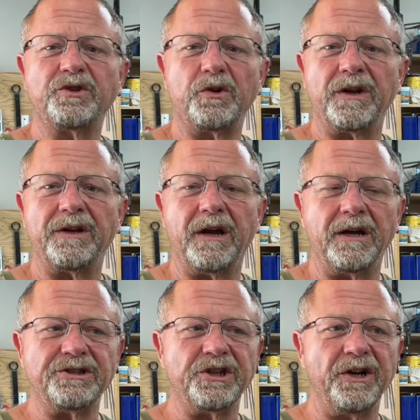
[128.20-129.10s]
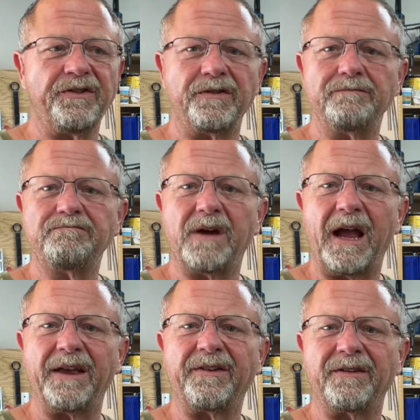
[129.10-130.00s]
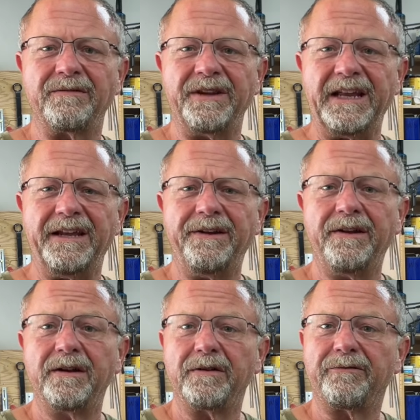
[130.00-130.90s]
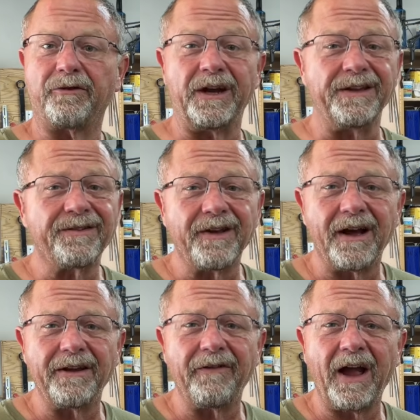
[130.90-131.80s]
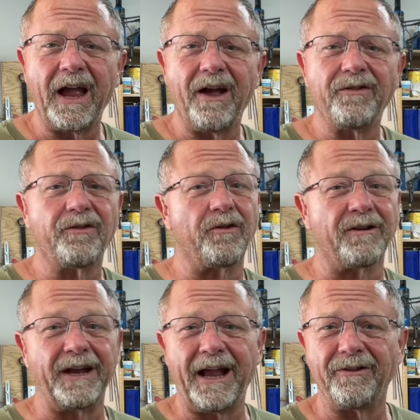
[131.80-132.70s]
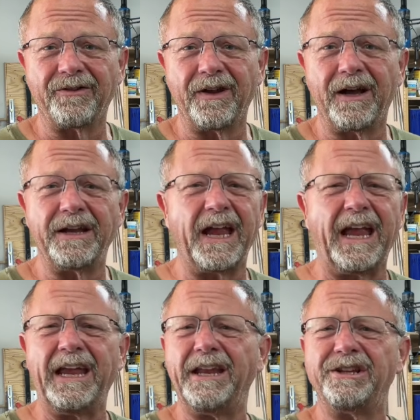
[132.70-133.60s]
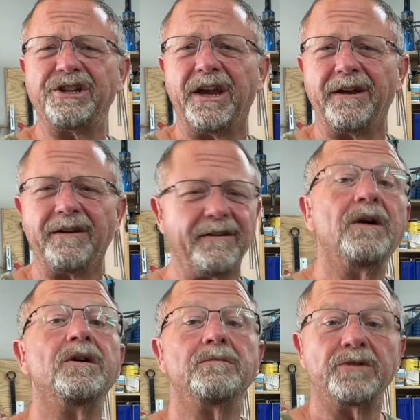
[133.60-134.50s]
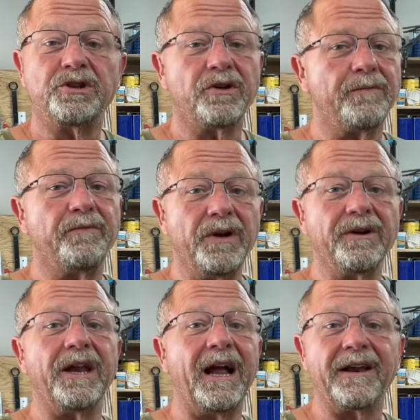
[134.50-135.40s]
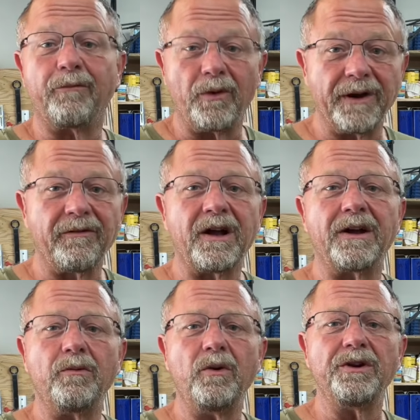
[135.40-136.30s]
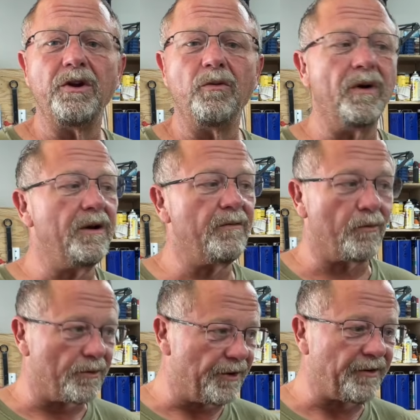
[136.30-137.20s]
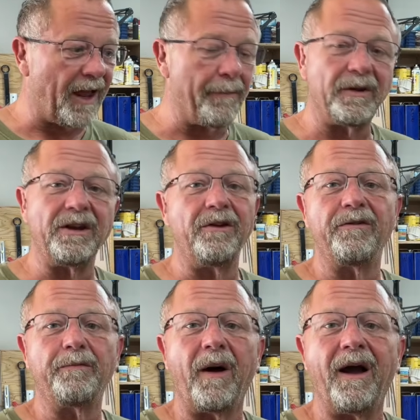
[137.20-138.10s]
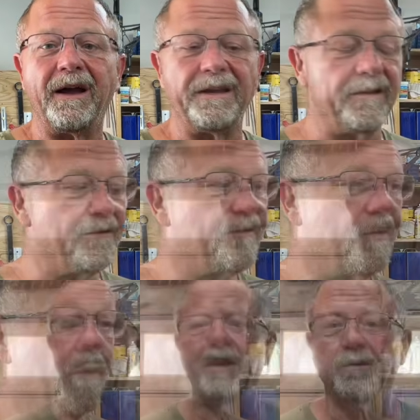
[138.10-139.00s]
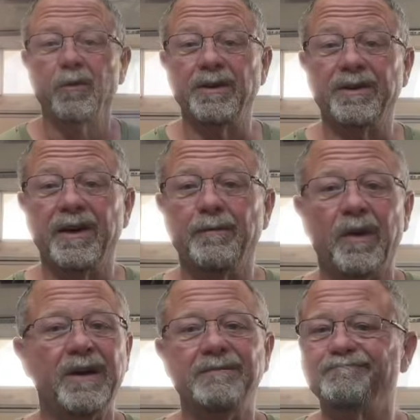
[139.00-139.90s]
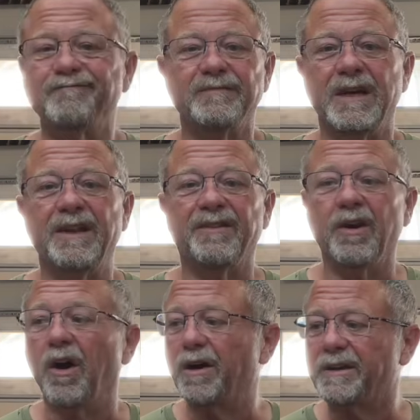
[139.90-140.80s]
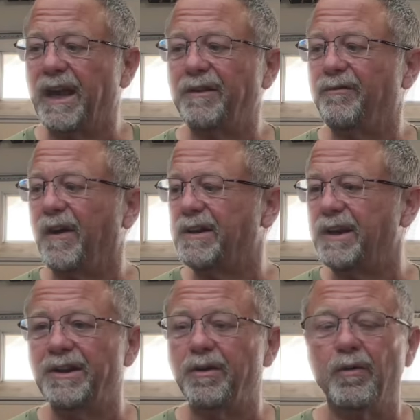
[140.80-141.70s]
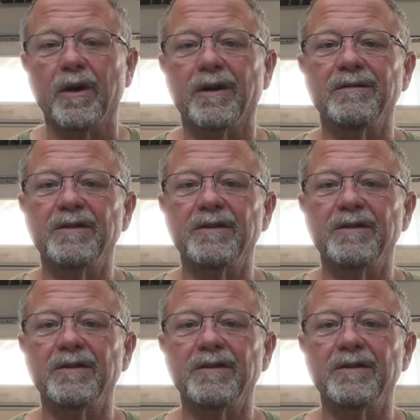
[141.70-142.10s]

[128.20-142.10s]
you can adjust them as needed for inside of a house or outside any chair, but you can build it out of whatever kind of wood you want. We're just happen to use pine here. So I made a wooden template. It is gone, can't find it nowhere.